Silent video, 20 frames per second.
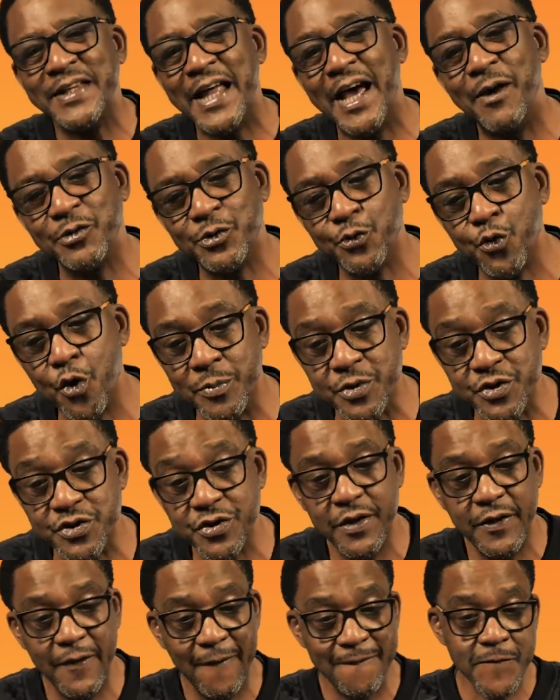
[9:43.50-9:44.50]
That was
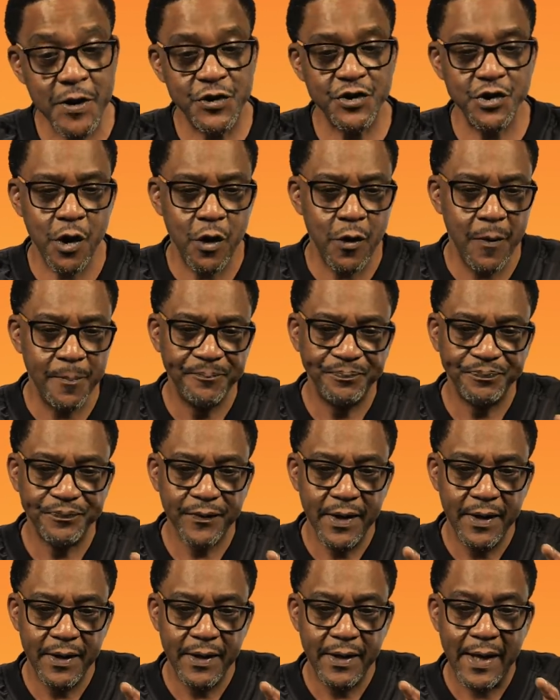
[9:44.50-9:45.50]
rumors. So
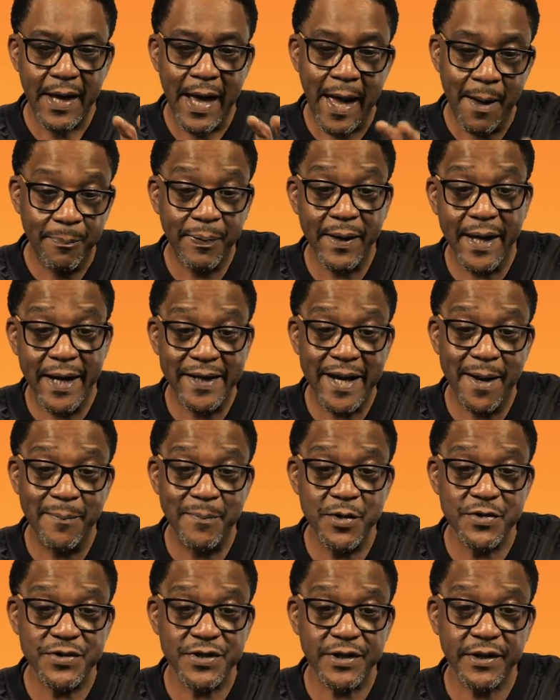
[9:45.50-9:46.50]
I'm playing
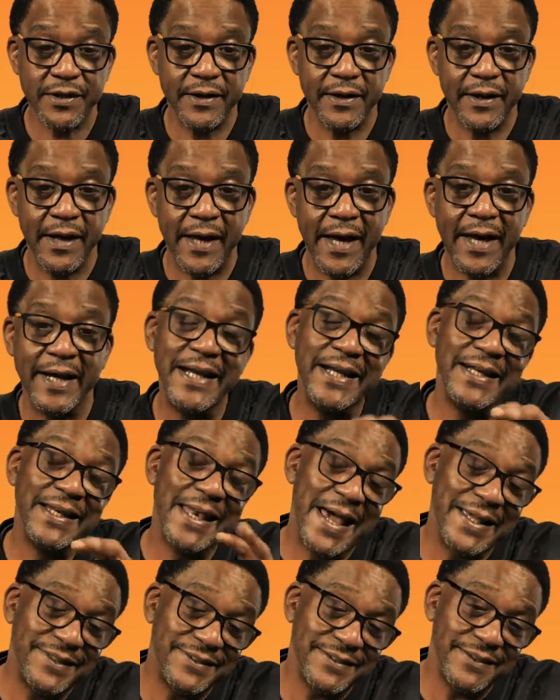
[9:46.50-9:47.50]
that music and he
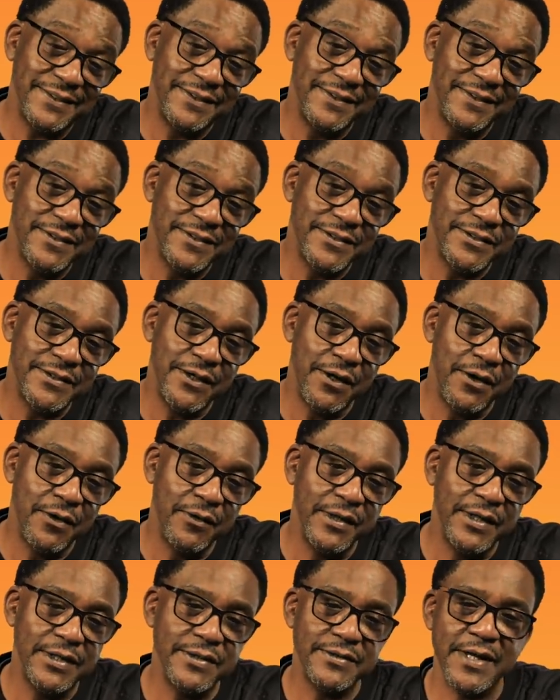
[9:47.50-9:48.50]
likes it.
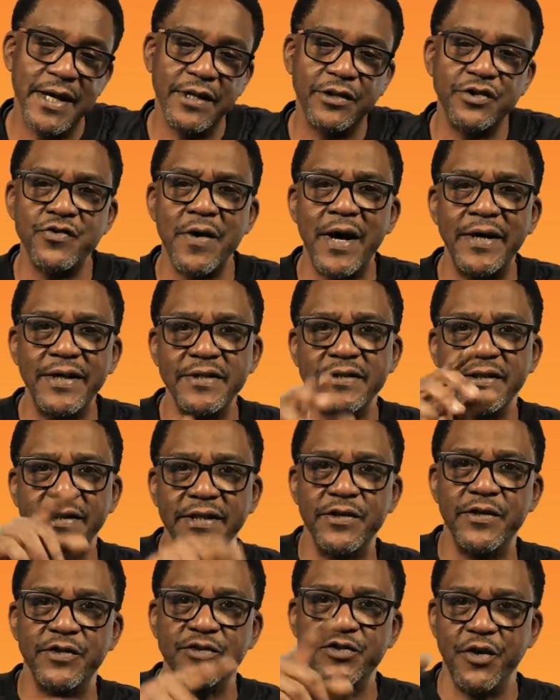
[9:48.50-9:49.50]
So he's like, try these
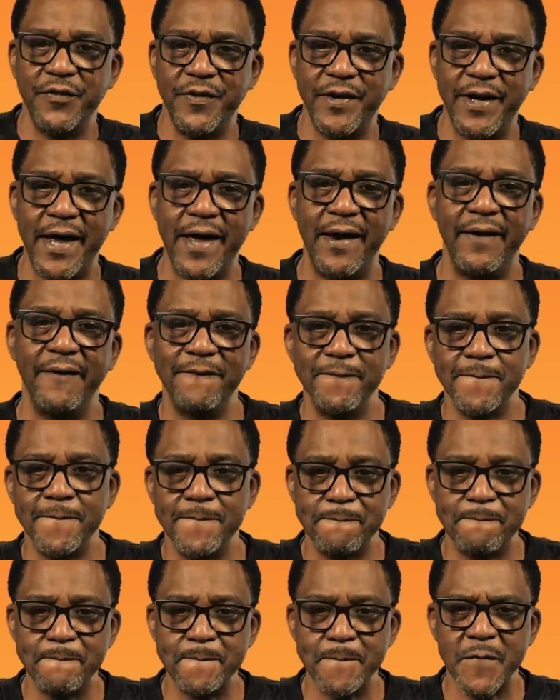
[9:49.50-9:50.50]
lyrics over that.
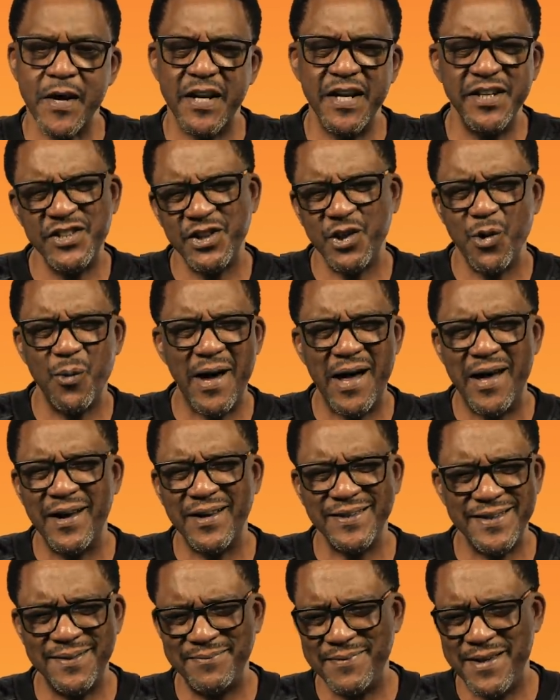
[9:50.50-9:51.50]
And it took a
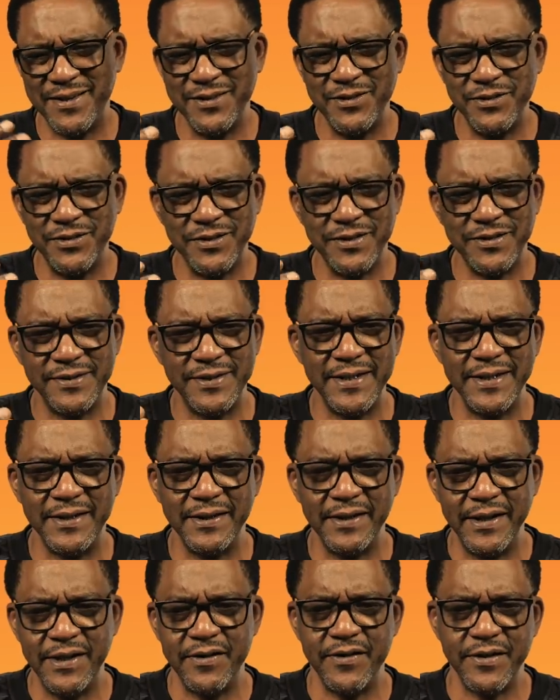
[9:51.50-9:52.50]
while because I'm not used to
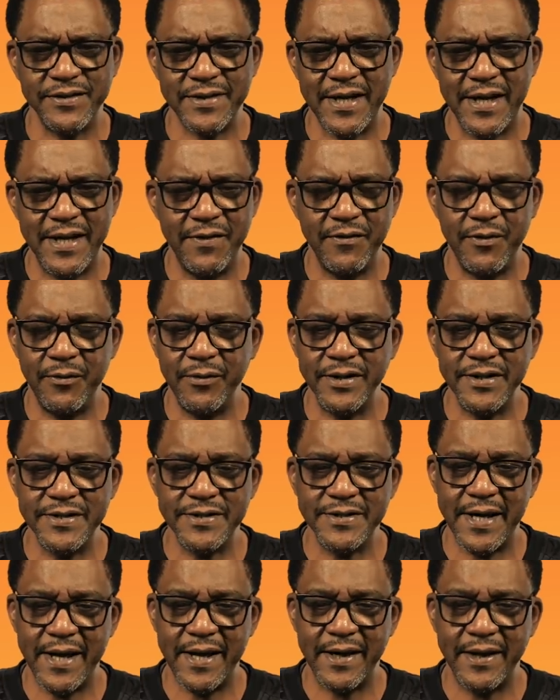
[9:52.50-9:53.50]
singing lyrics. I never really
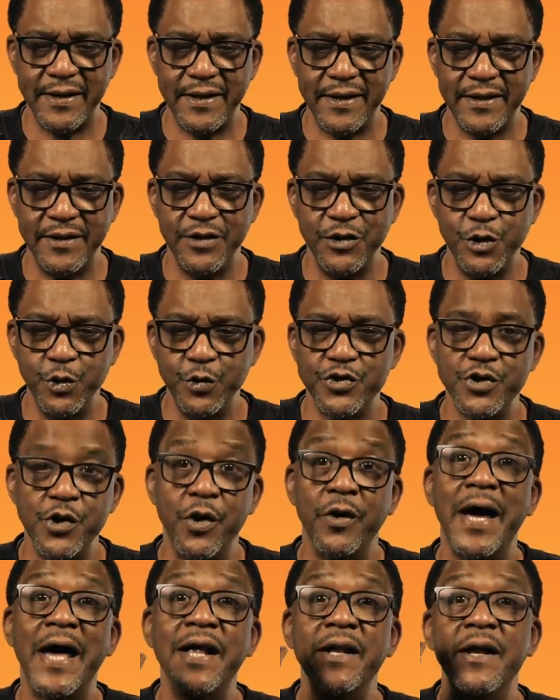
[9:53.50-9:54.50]
sang any new
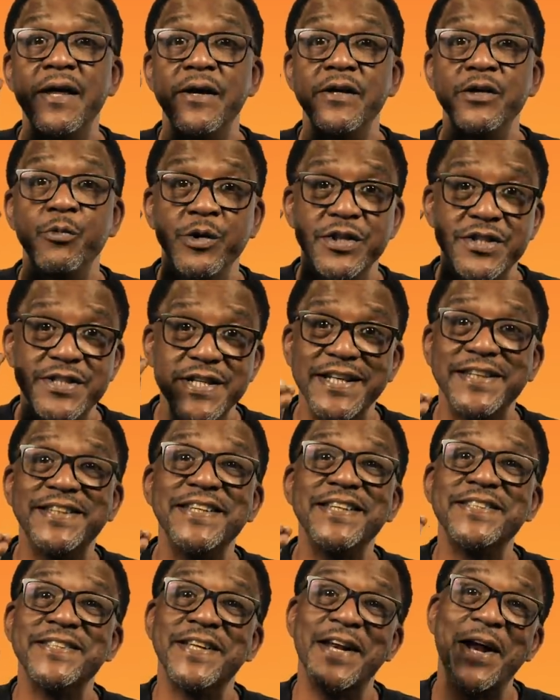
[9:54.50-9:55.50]
song. I would sing
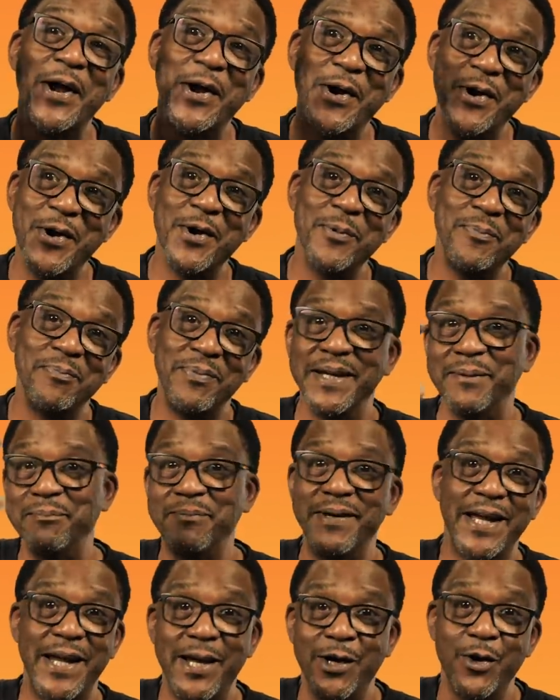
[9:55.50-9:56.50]
things that I heard
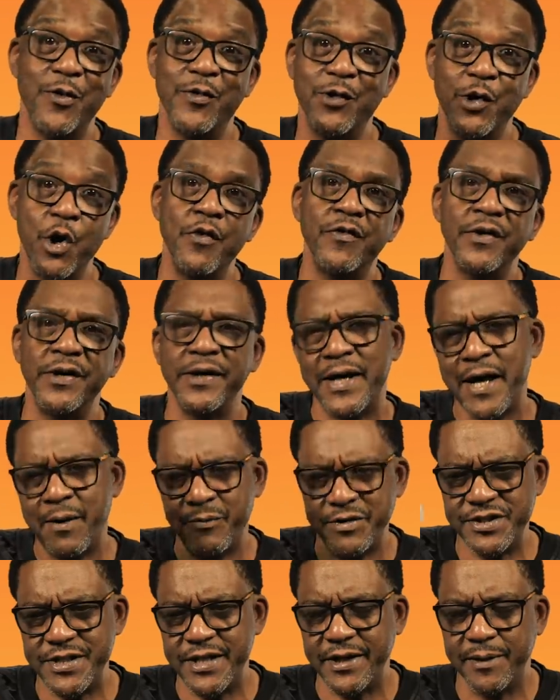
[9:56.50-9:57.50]
playing over and over and
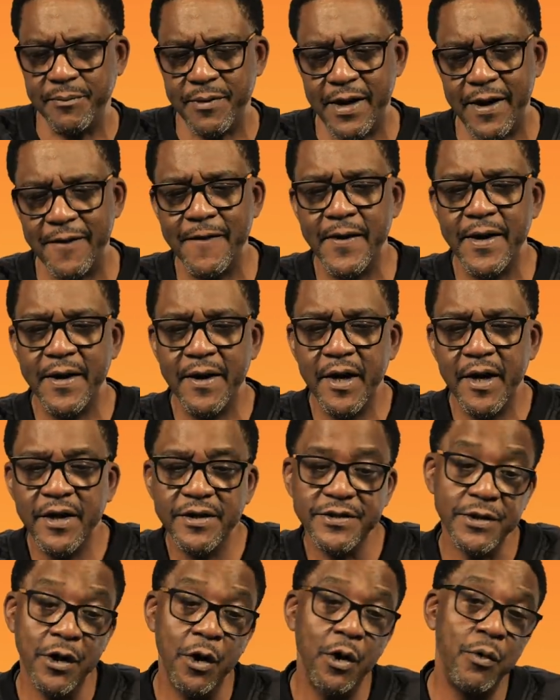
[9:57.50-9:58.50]
I would sing them, right?
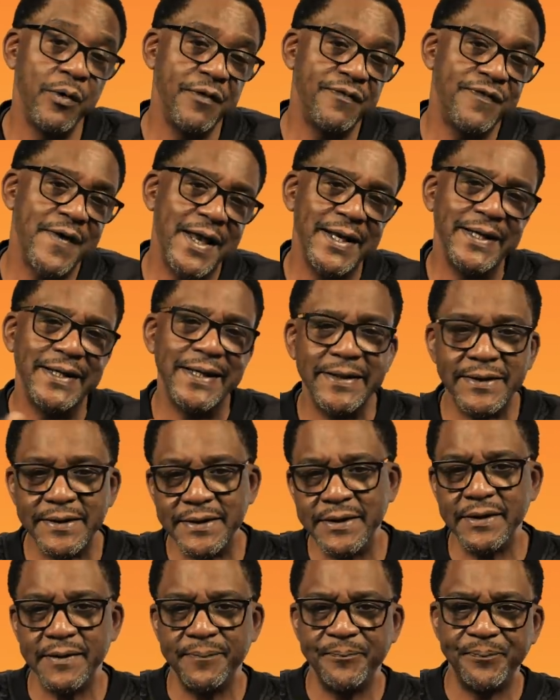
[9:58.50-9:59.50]
So we finally
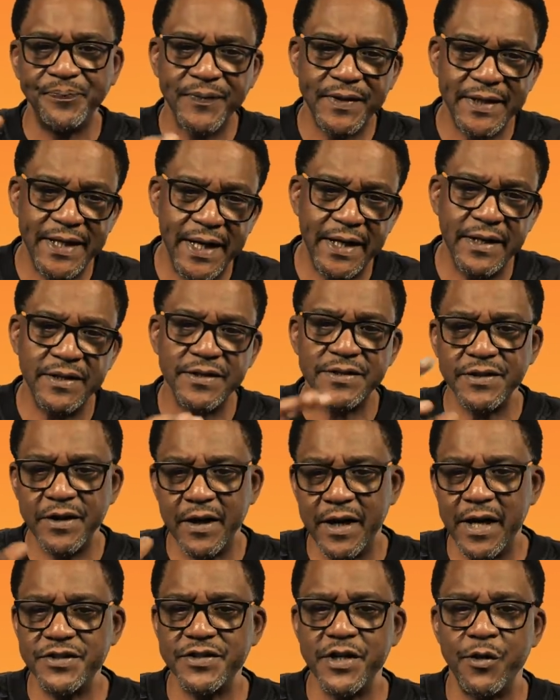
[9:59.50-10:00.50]
get the cadence
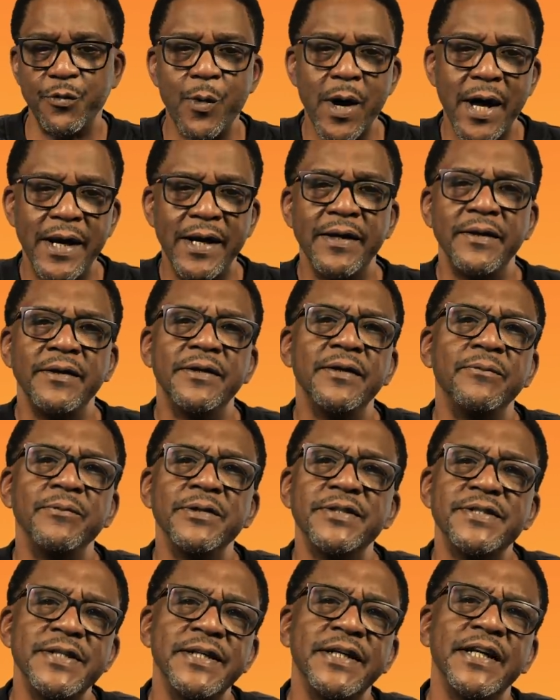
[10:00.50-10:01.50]
and all that stuff right and
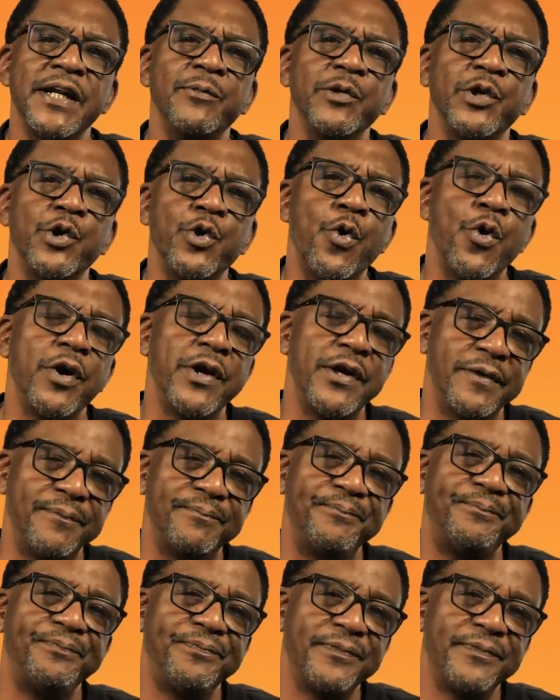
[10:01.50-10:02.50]
then we sing it and record it.